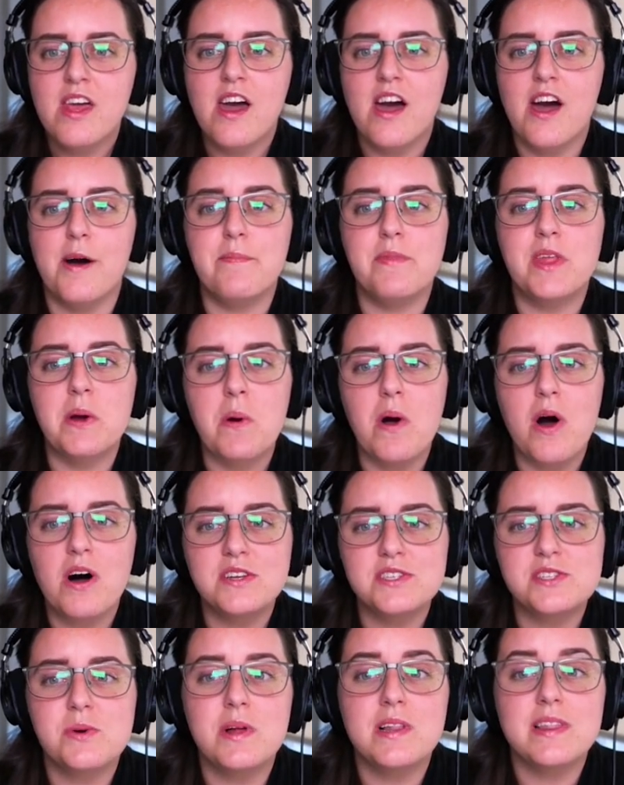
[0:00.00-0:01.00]
They will
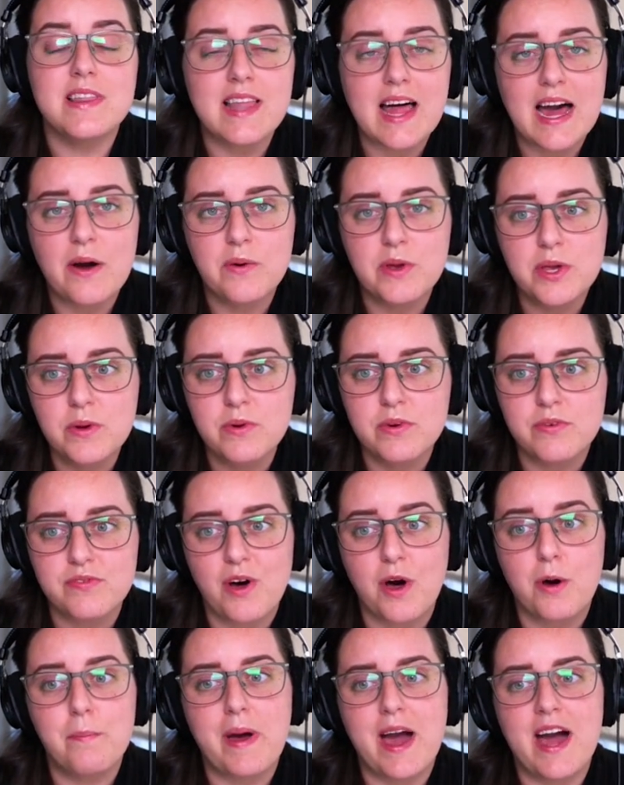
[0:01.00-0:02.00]
also allow you to
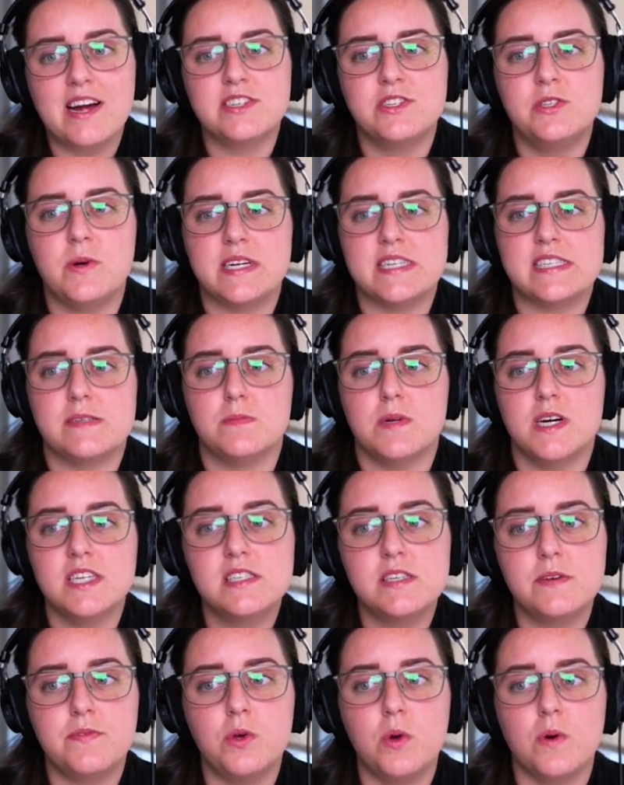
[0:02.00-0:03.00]
fall back to
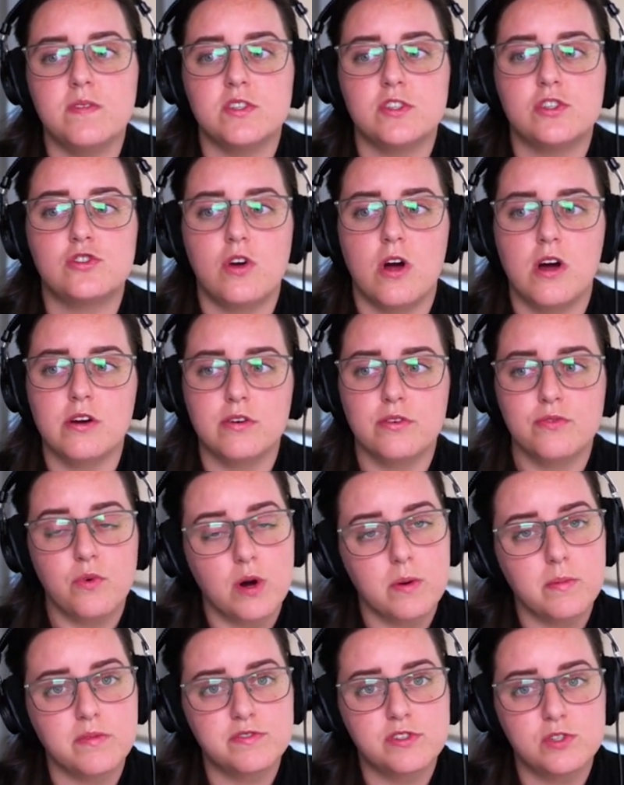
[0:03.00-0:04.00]
SMS if you have a stronger
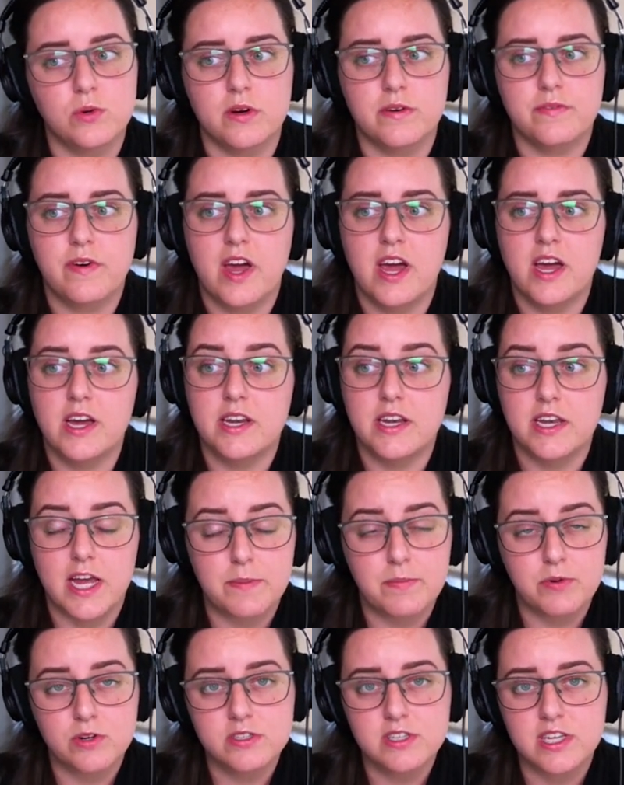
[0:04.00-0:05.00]
form of 2FA
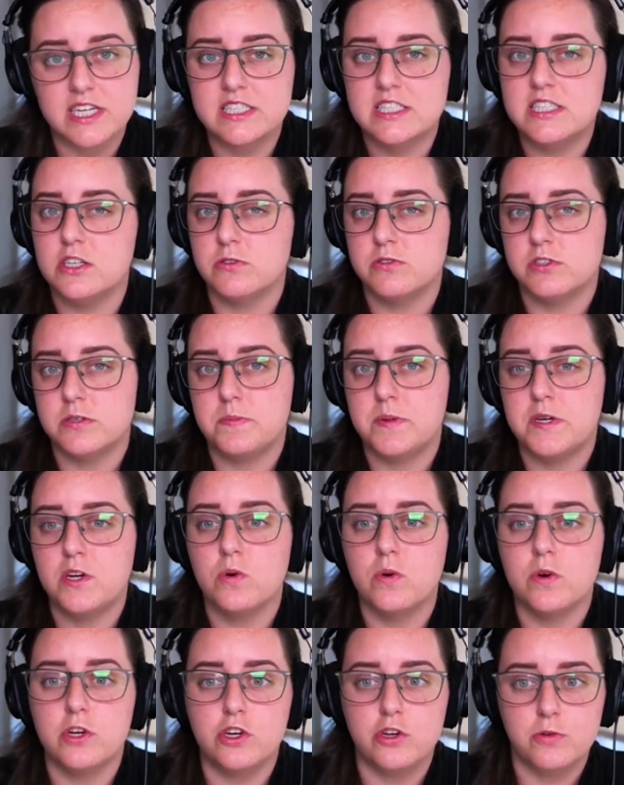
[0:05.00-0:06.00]
enabled, like TOTP
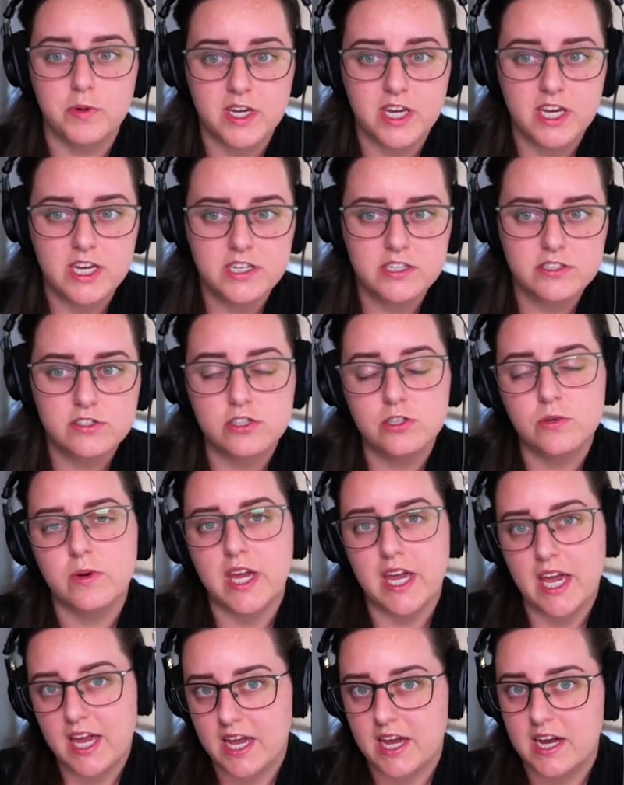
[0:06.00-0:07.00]
or YubiKeys. You
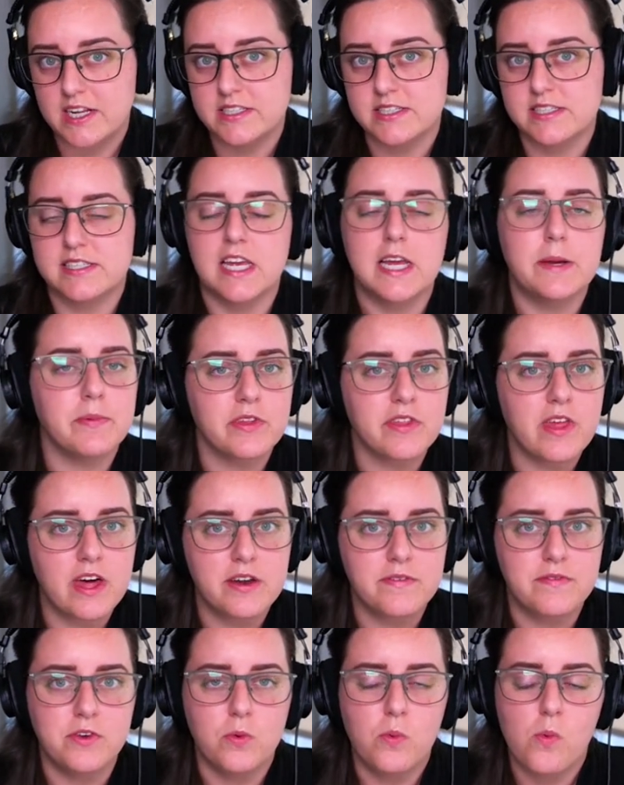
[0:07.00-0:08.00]
can disable that
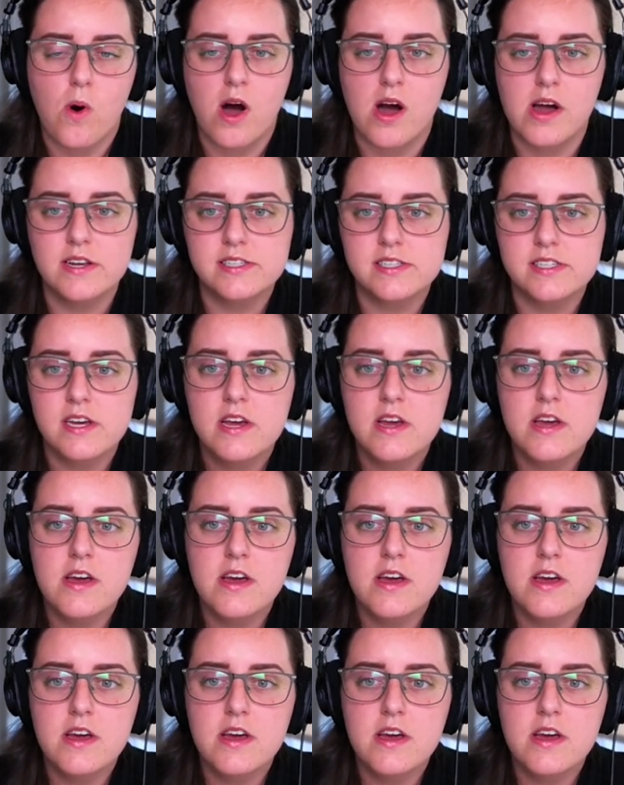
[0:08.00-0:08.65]
if you want.